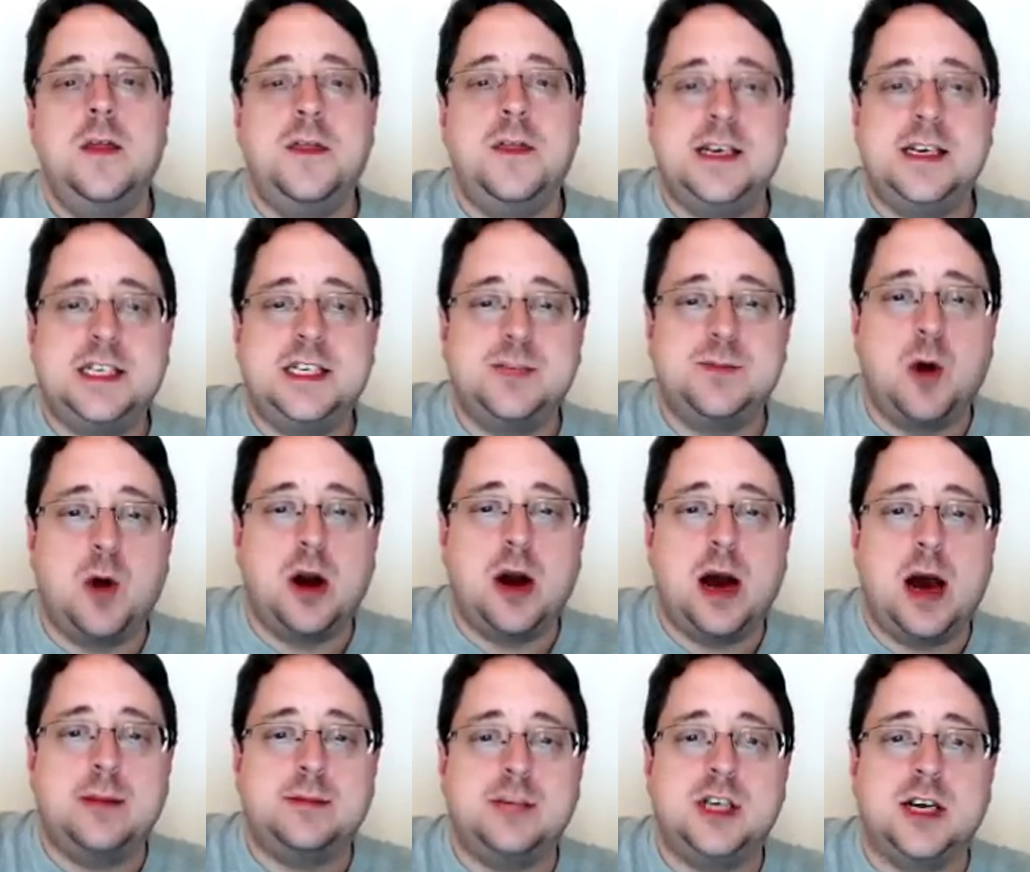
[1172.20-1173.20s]
this smart
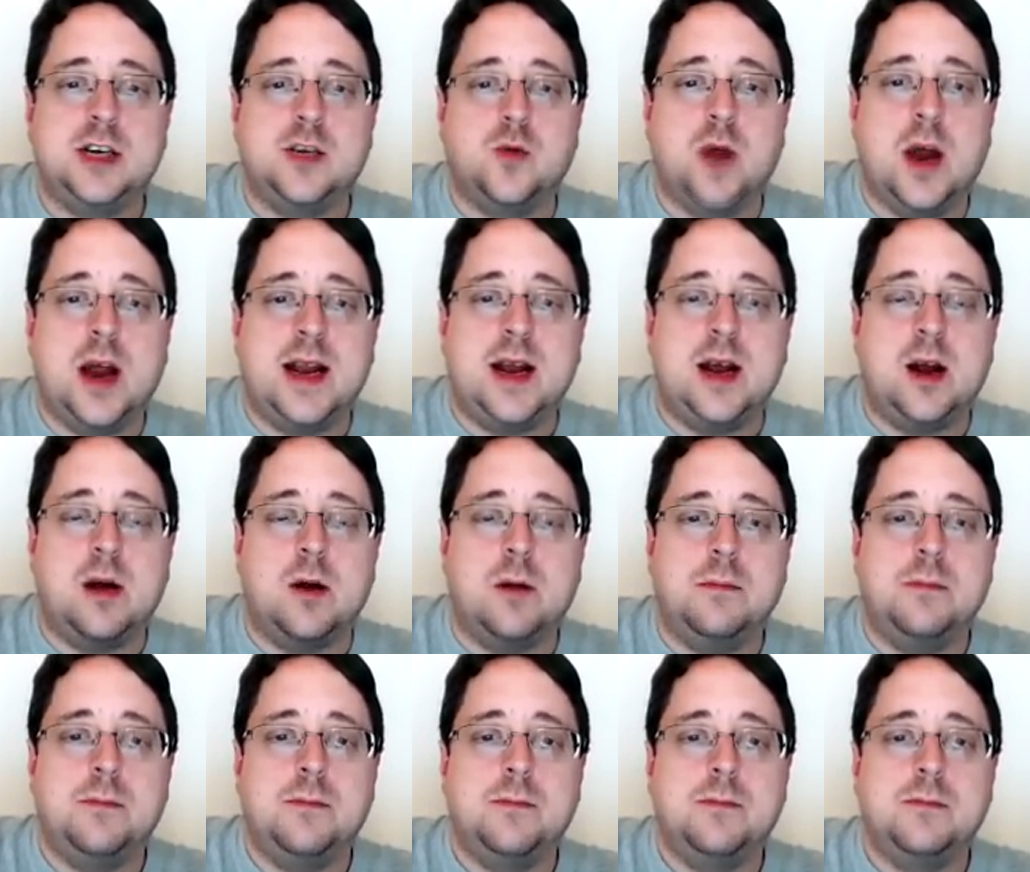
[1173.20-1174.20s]
object right here.
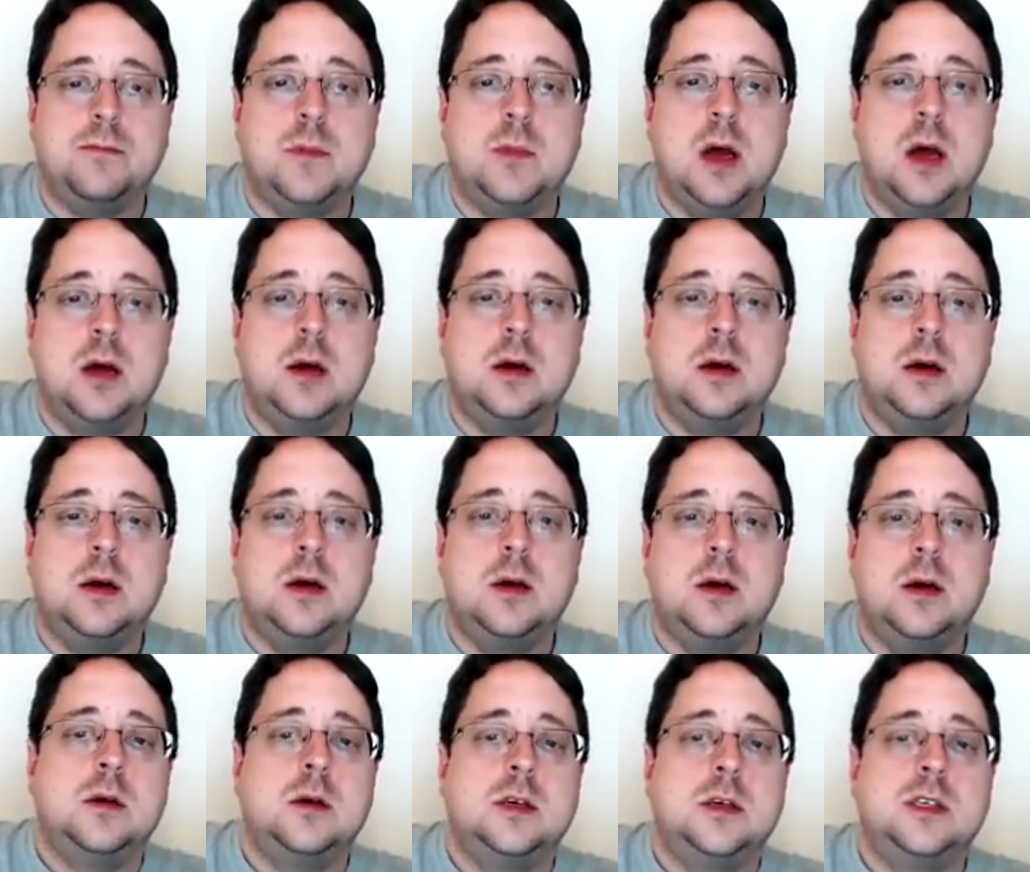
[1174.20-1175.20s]

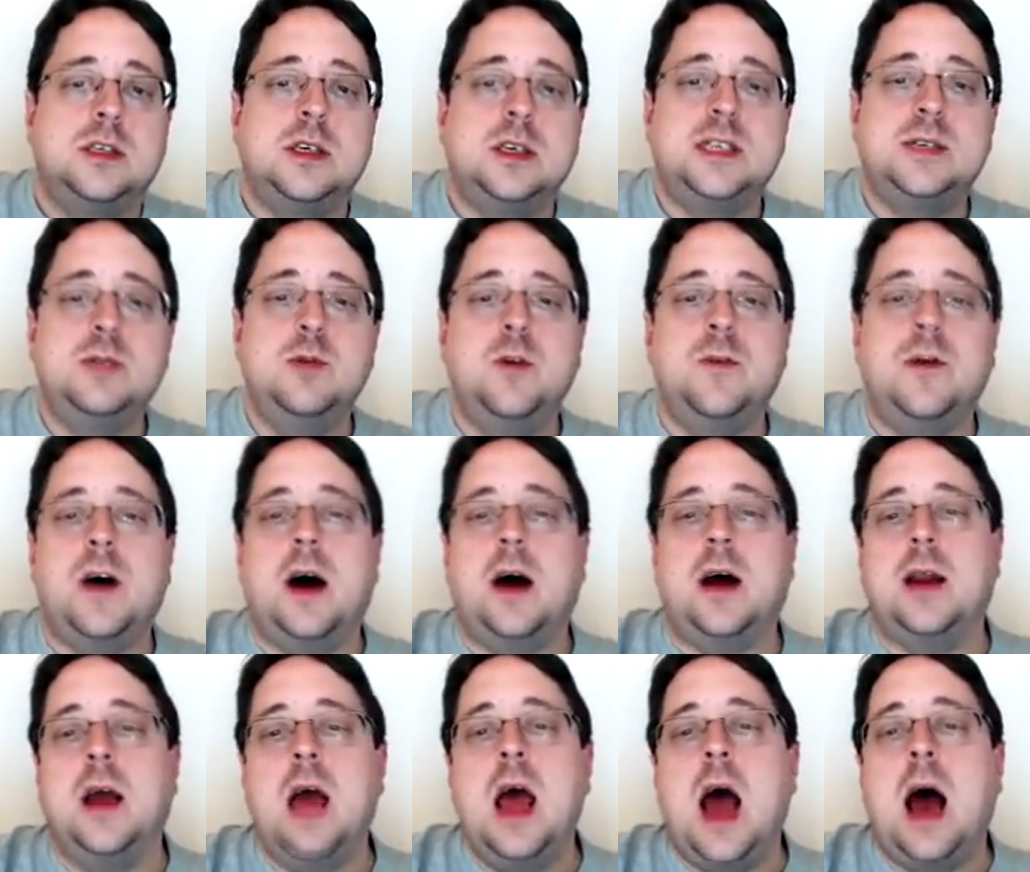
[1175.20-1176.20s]
So let's move
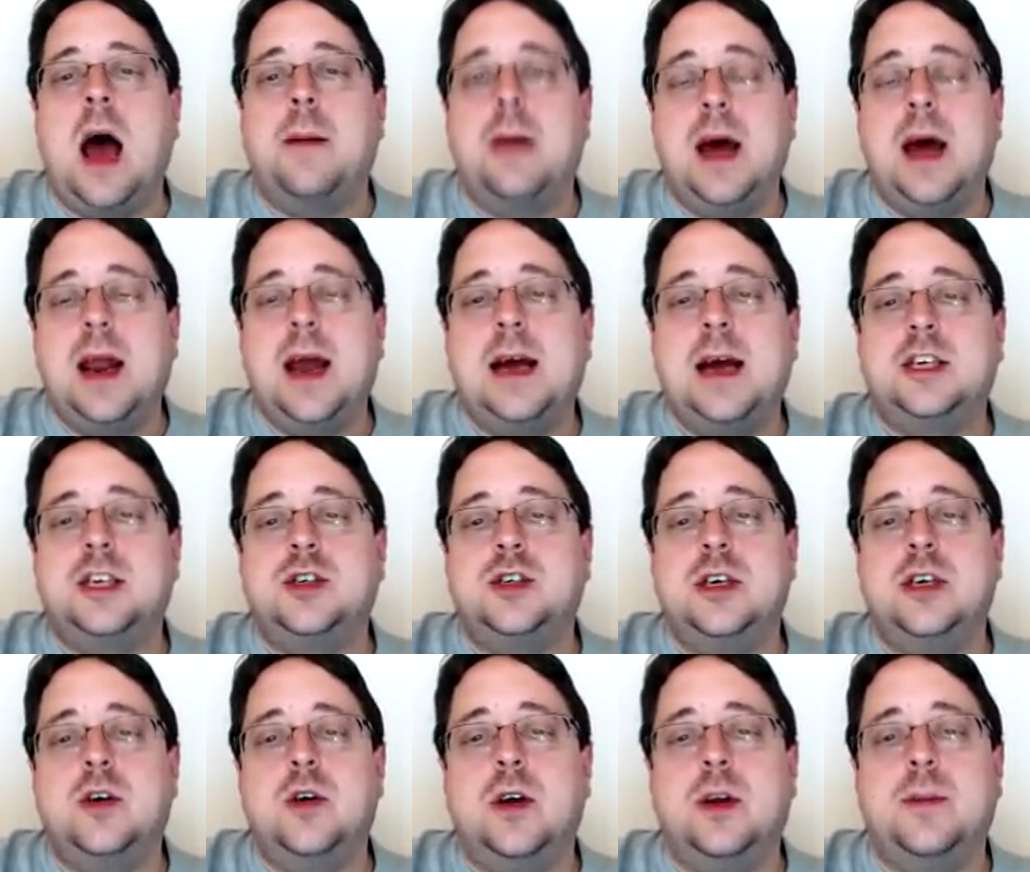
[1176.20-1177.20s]
on. I'm not
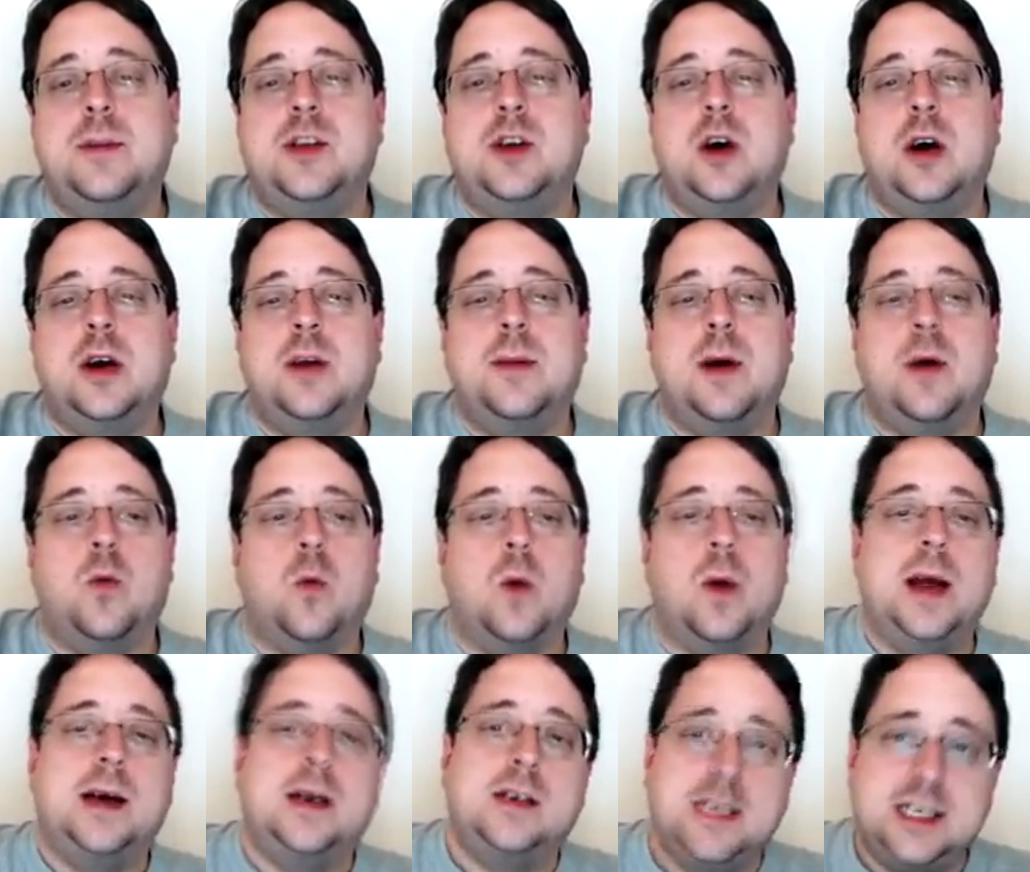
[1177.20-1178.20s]
actually going to be talking about
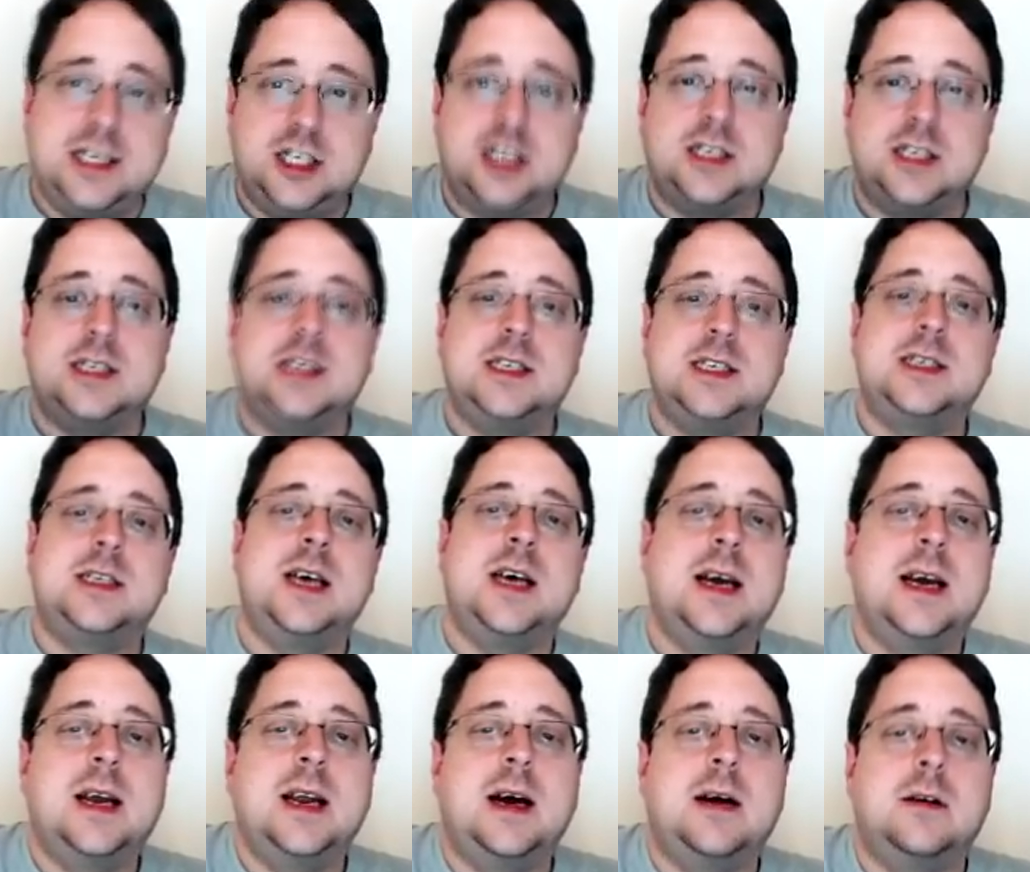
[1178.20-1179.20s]
railing just this
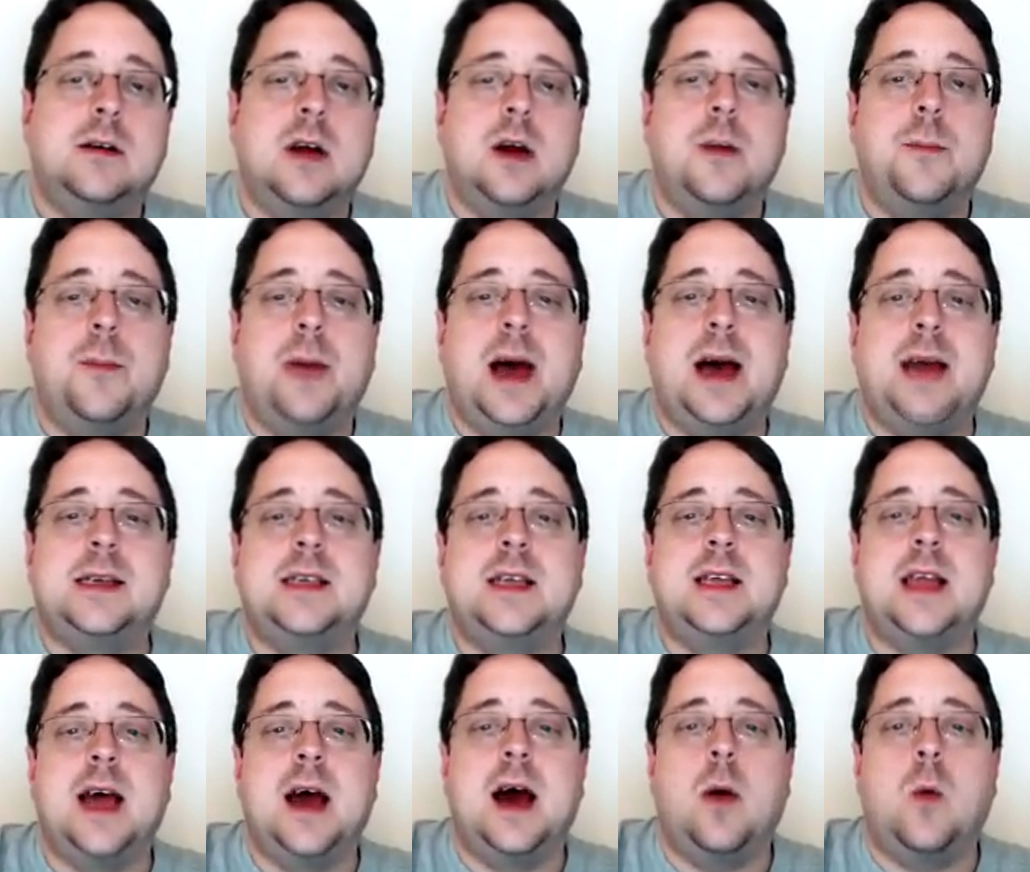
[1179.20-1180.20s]
second. I'll come back
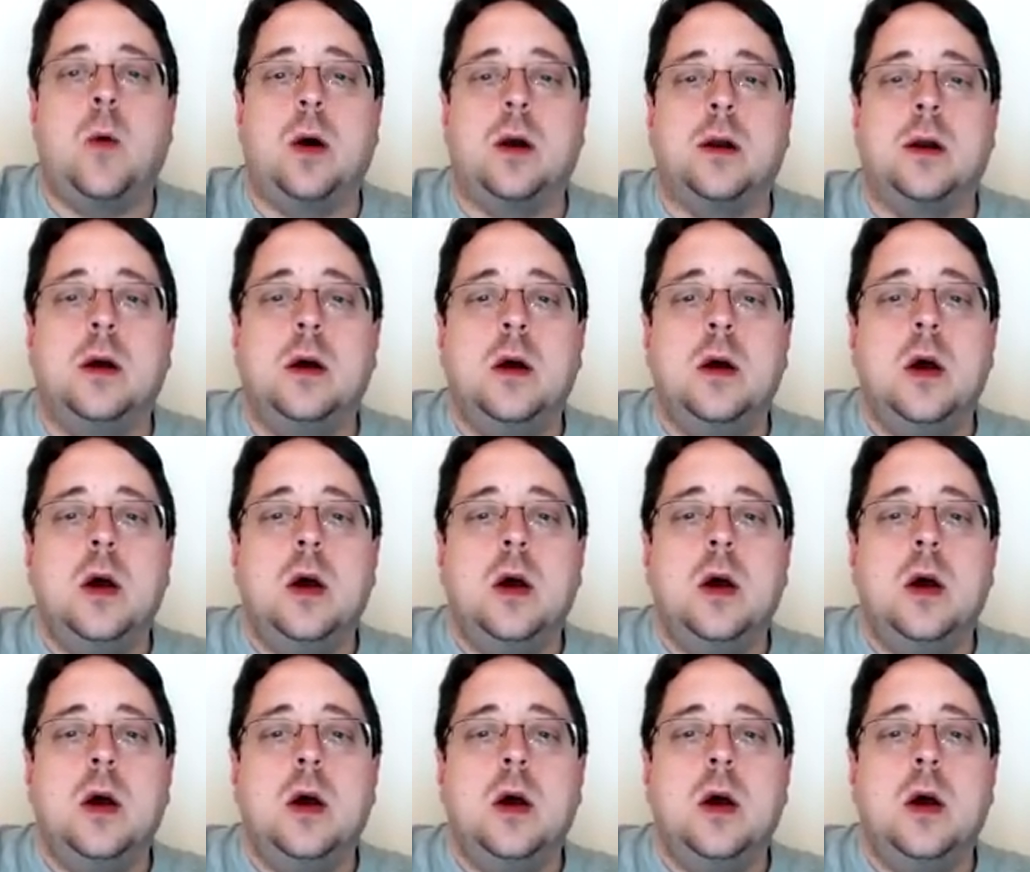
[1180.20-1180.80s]
to that one.